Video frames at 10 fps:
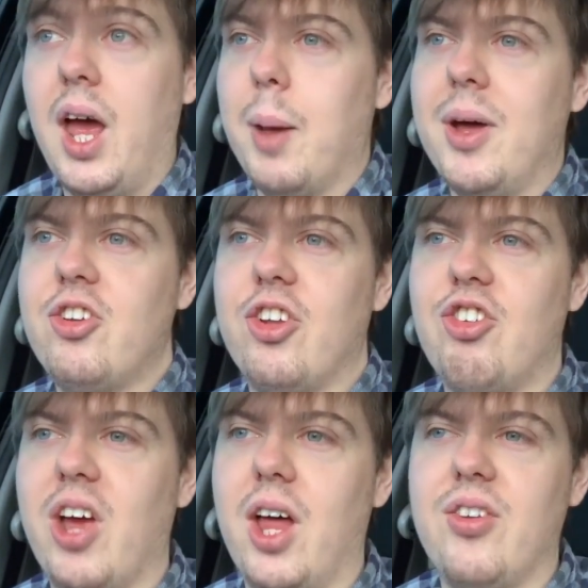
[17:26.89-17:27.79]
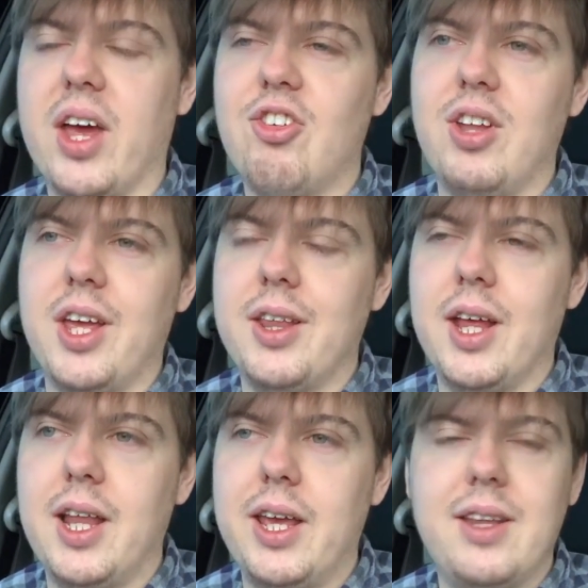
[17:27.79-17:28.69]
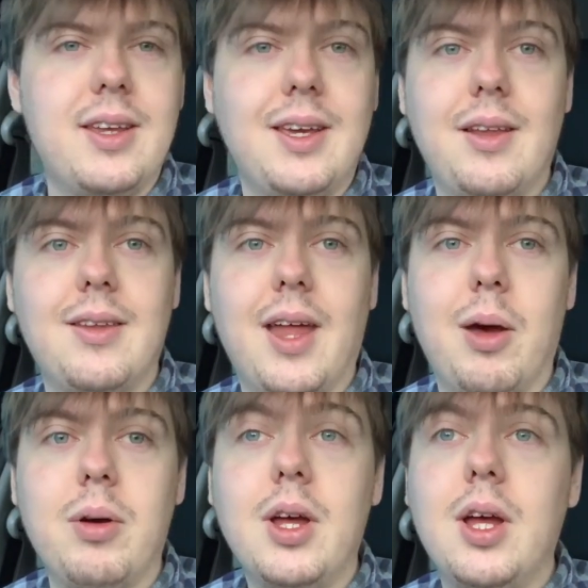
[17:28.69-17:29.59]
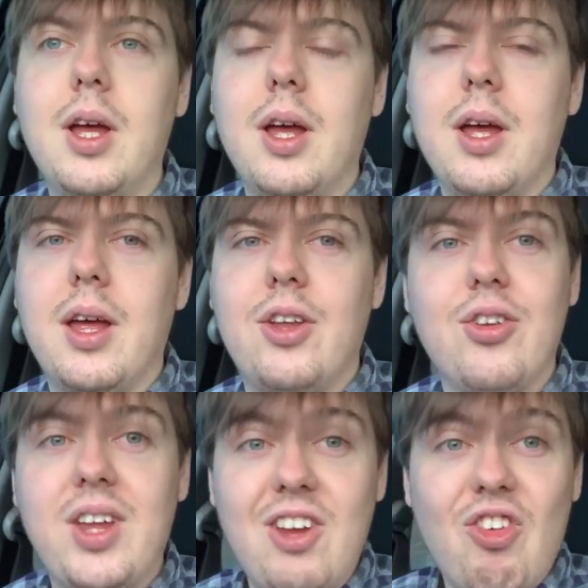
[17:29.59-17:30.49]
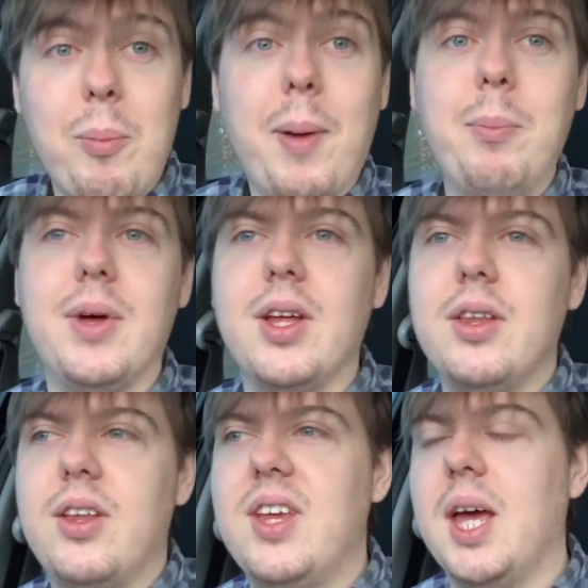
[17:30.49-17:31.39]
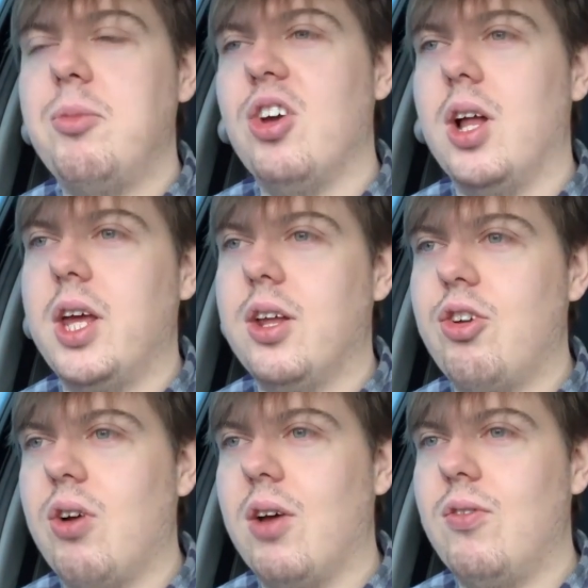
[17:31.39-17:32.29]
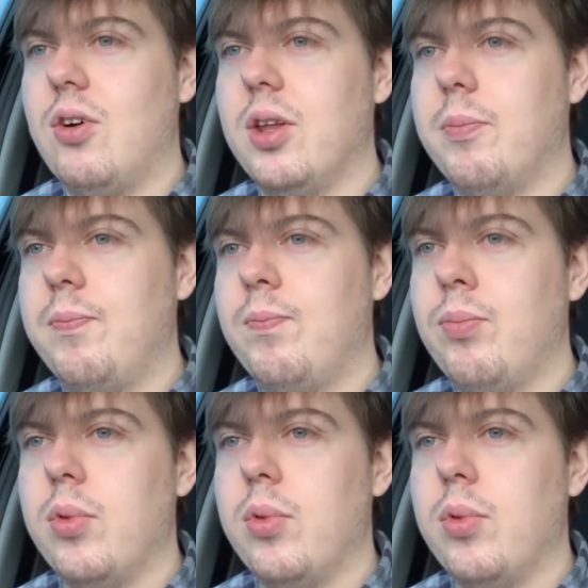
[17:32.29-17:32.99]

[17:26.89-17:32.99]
I imagine the child's actually in their late teens now and doesn't even remember the time Charlie hid a giraffe for them.